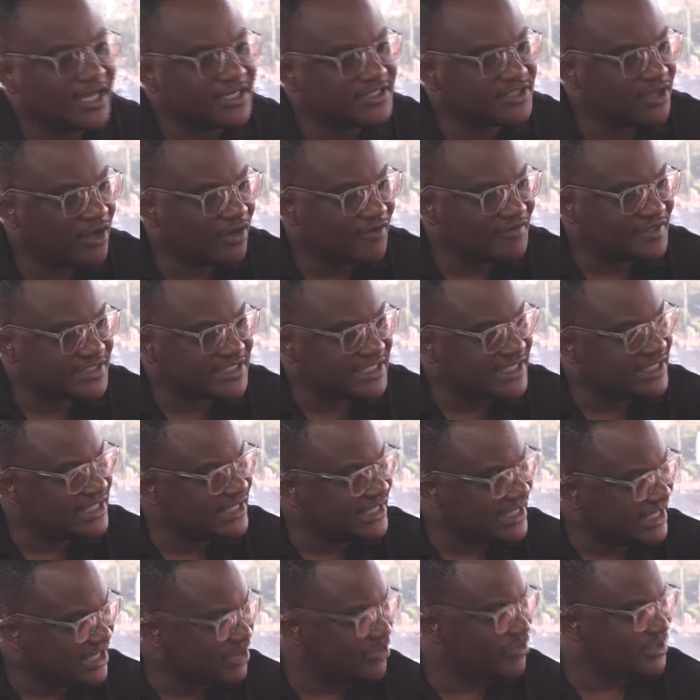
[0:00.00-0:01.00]
And obviously
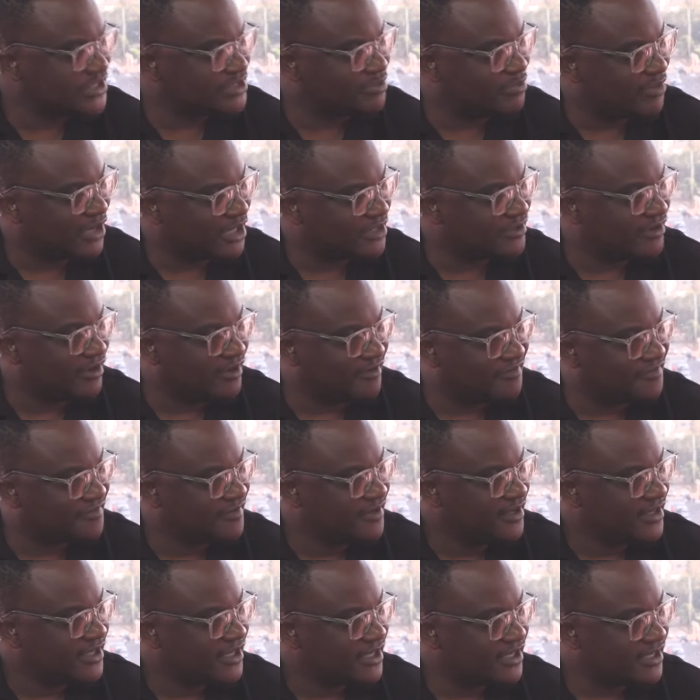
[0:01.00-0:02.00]
he was part
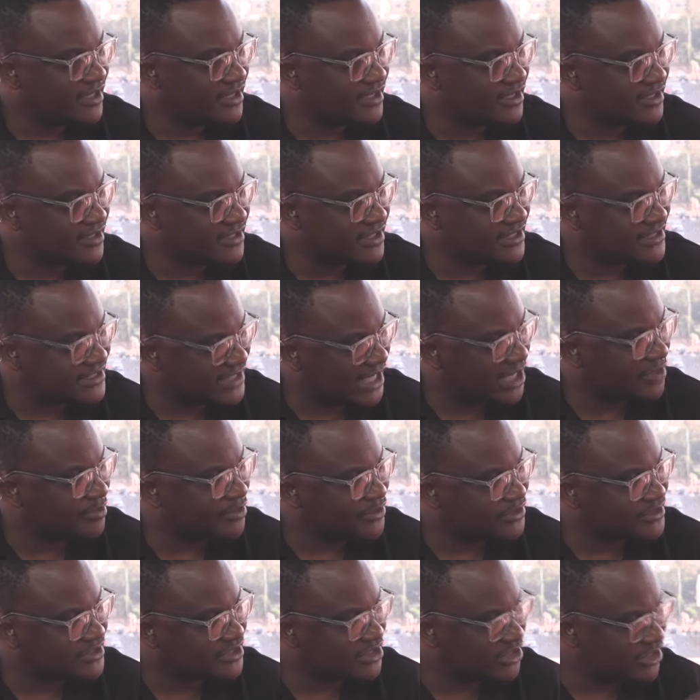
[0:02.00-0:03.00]
of the
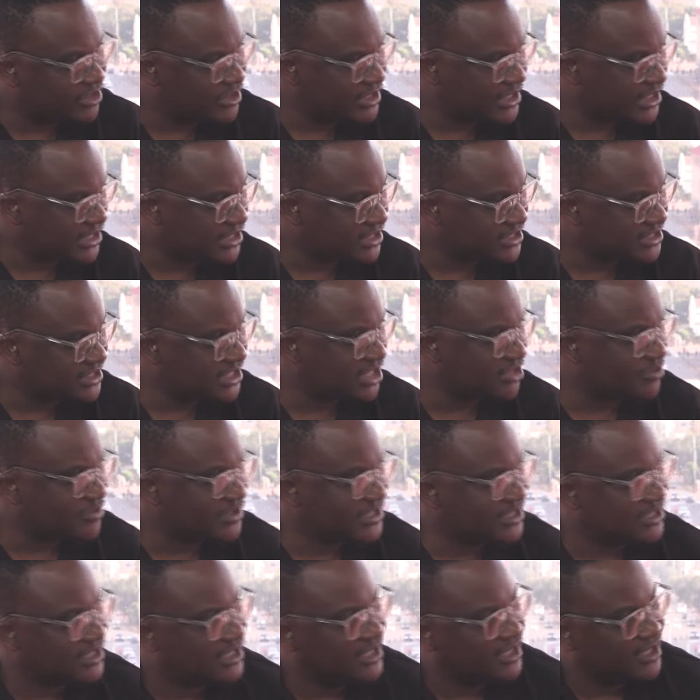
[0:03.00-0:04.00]
Sables earlier this year
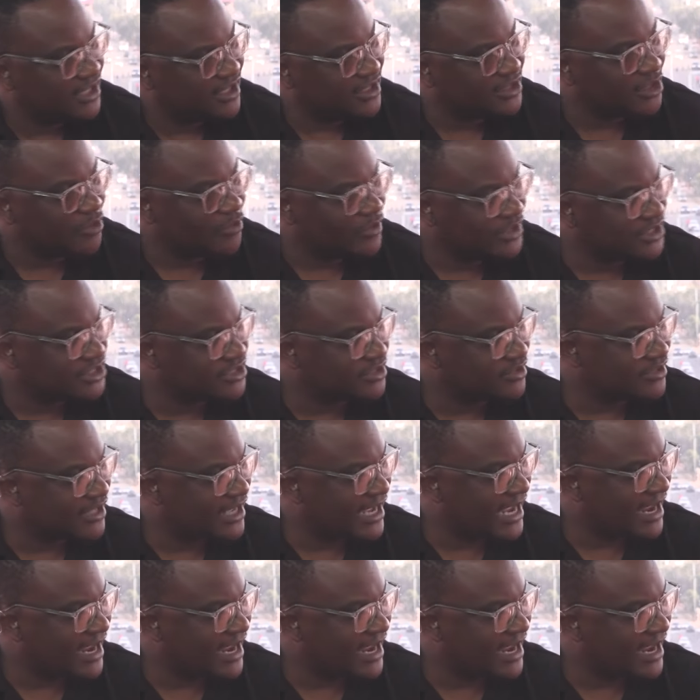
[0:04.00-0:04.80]
when they went to the